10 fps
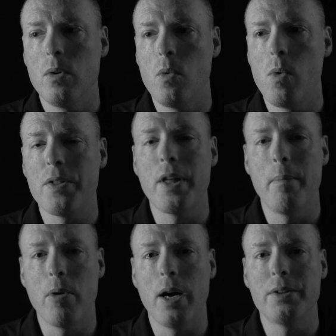what they
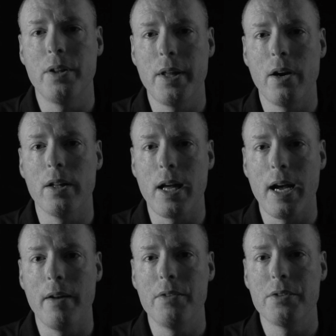brought to their
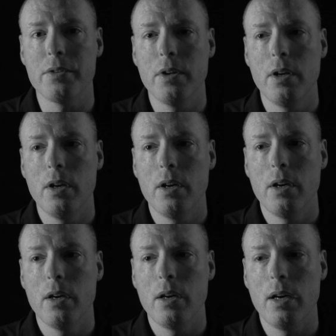lives
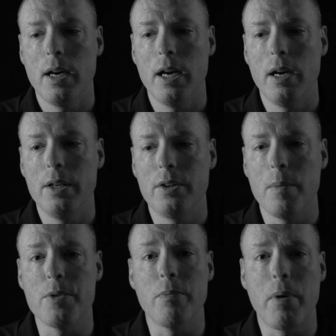in
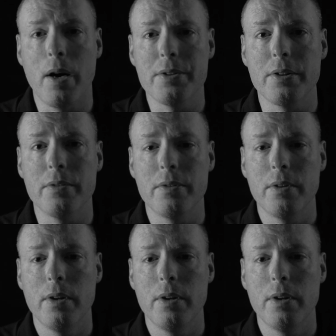terms of positive.